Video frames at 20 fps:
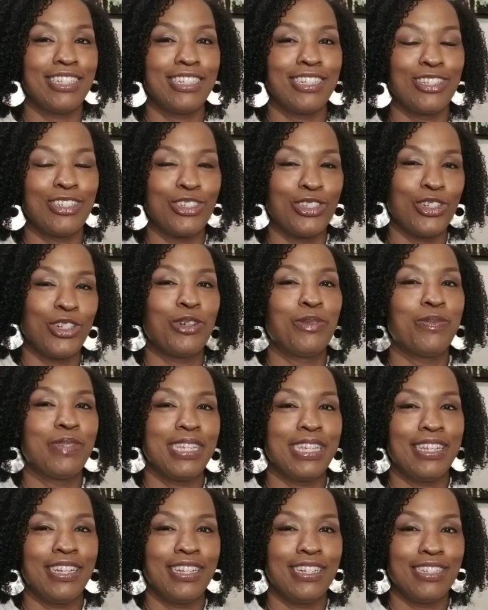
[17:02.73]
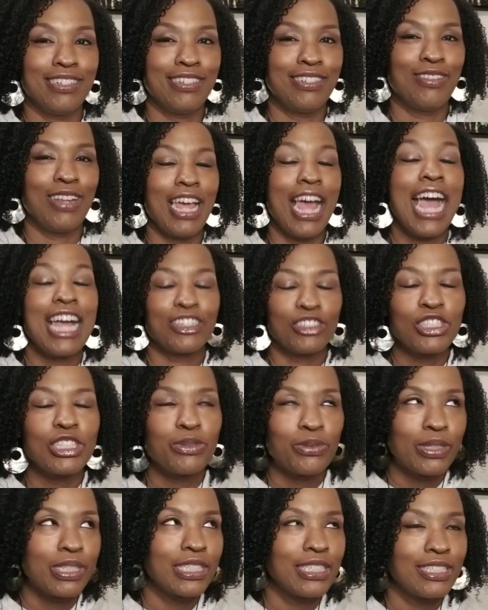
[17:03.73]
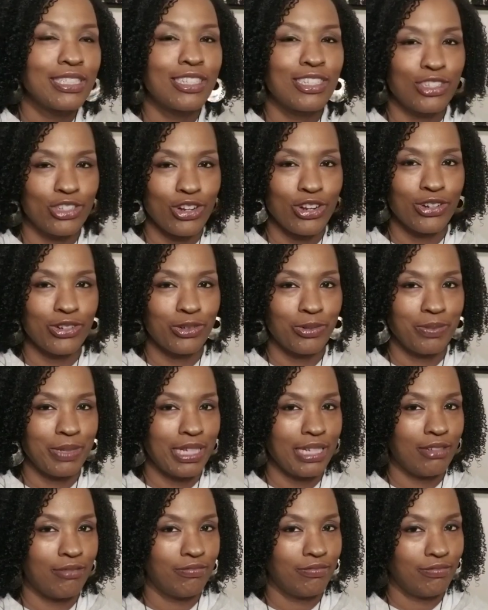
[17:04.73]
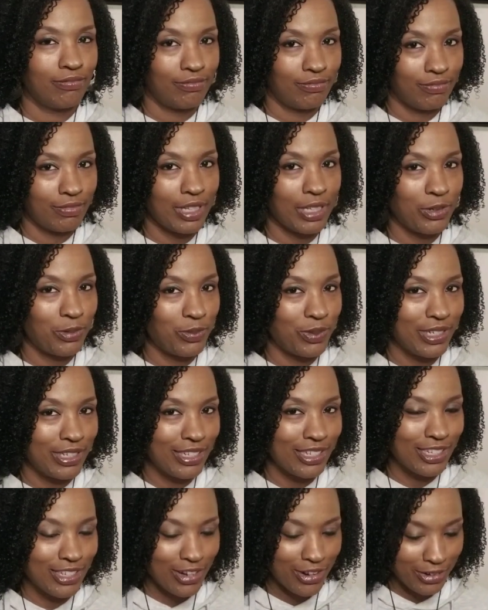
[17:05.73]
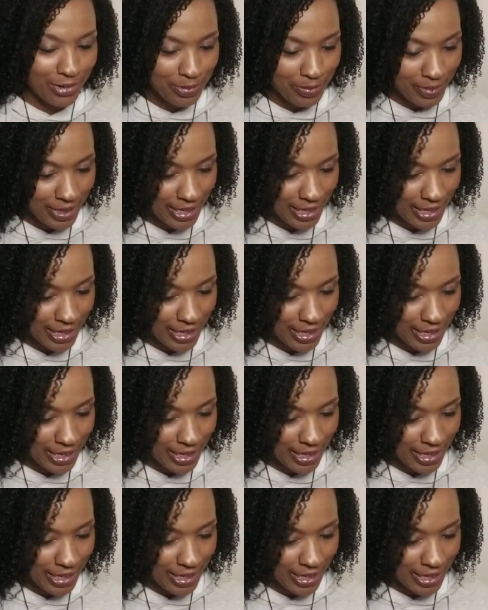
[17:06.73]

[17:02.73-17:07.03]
disturb me and actually really to startle me. I don't want it to startle